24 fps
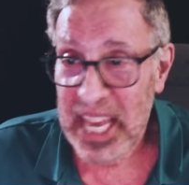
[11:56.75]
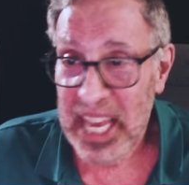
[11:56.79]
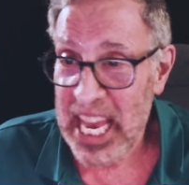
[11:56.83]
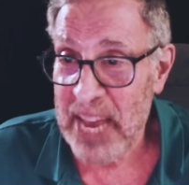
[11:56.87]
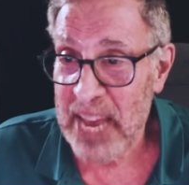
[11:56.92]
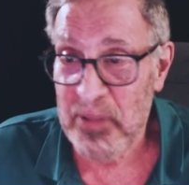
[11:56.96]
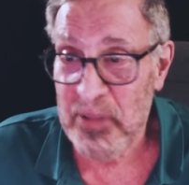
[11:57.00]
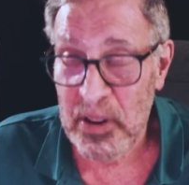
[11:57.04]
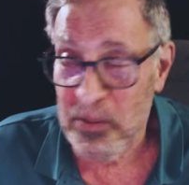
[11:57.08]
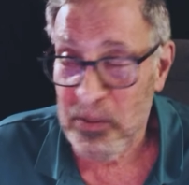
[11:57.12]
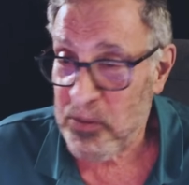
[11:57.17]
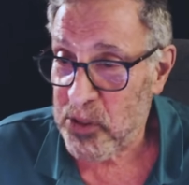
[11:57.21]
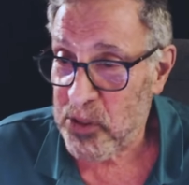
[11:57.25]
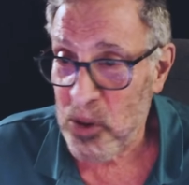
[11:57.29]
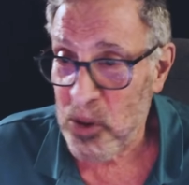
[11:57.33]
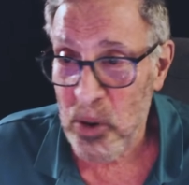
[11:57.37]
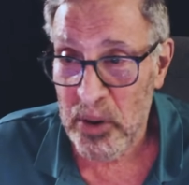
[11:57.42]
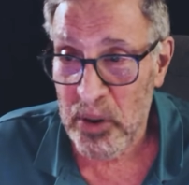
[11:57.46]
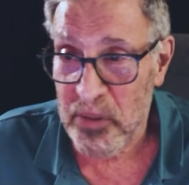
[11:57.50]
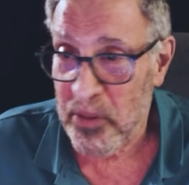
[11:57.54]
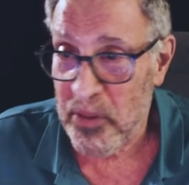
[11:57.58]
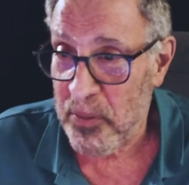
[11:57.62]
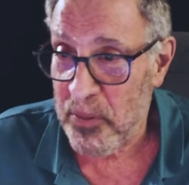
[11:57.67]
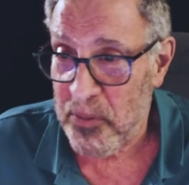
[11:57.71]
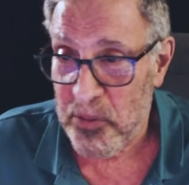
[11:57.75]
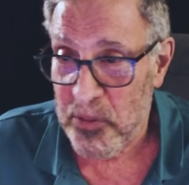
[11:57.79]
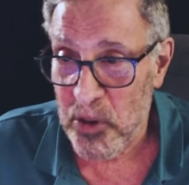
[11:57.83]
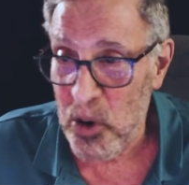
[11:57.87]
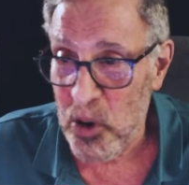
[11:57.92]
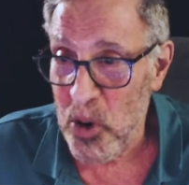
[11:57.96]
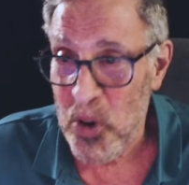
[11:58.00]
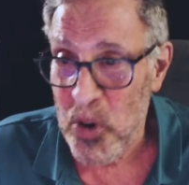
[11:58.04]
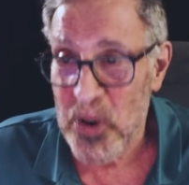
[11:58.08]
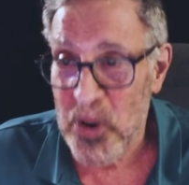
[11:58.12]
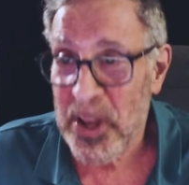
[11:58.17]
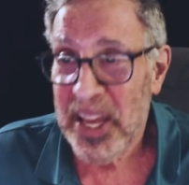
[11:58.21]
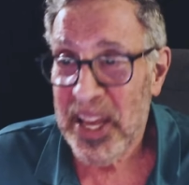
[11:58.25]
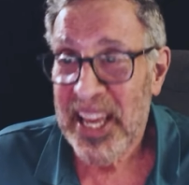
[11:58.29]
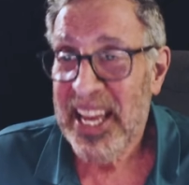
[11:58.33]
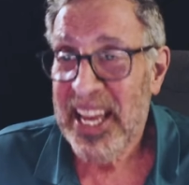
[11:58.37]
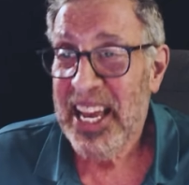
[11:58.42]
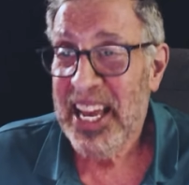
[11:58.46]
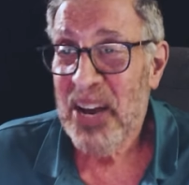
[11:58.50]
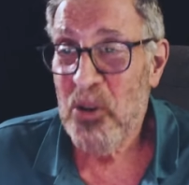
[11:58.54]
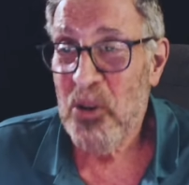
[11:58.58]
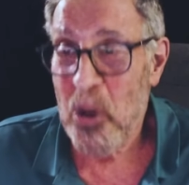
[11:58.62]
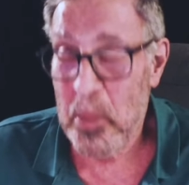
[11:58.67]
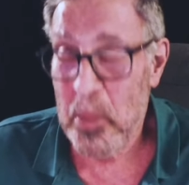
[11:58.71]
even fluid from food,
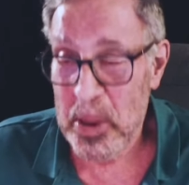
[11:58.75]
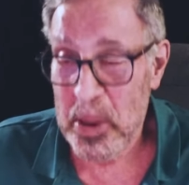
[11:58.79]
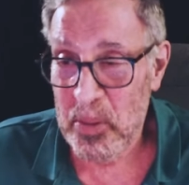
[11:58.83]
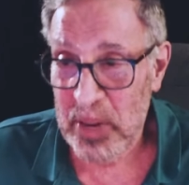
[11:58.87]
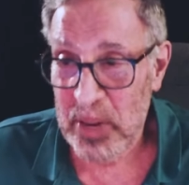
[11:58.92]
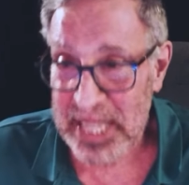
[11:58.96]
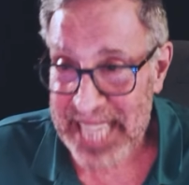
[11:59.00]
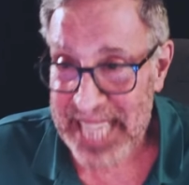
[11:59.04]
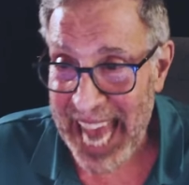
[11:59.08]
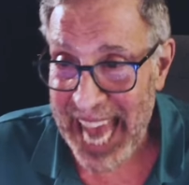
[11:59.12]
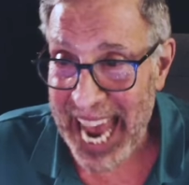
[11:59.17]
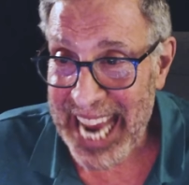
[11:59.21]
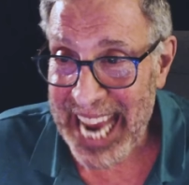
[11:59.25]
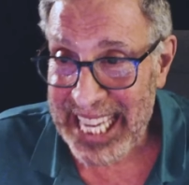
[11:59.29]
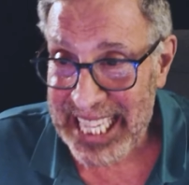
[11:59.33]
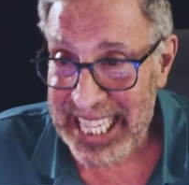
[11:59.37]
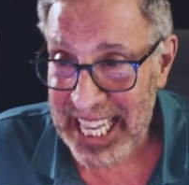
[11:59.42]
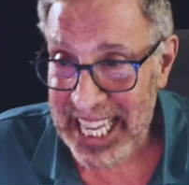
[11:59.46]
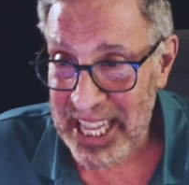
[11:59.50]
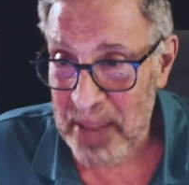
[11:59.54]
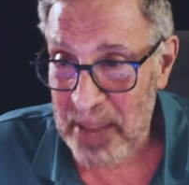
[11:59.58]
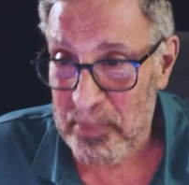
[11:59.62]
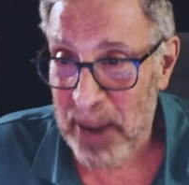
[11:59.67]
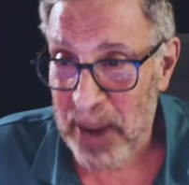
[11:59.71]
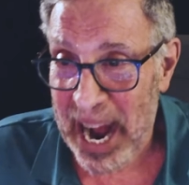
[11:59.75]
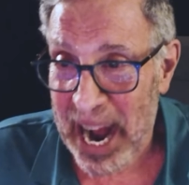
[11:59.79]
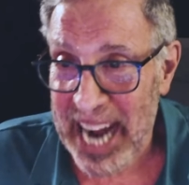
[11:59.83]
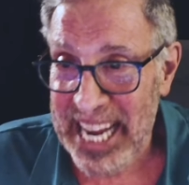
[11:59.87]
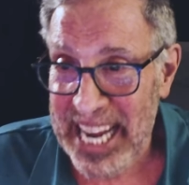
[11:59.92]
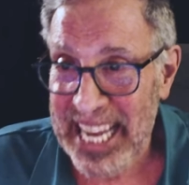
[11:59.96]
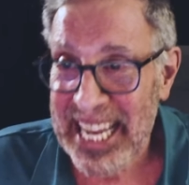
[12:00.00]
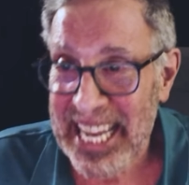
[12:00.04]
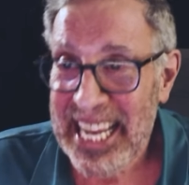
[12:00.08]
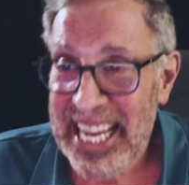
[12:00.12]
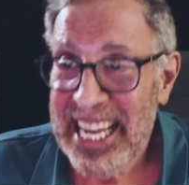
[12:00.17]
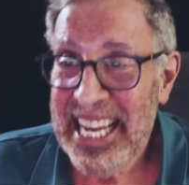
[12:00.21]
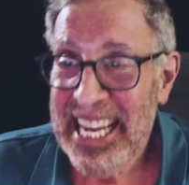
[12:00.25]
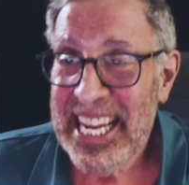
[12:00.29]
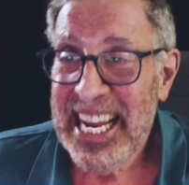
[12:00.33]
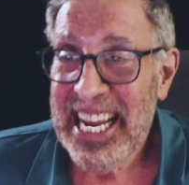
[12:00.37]
will be retained in the body.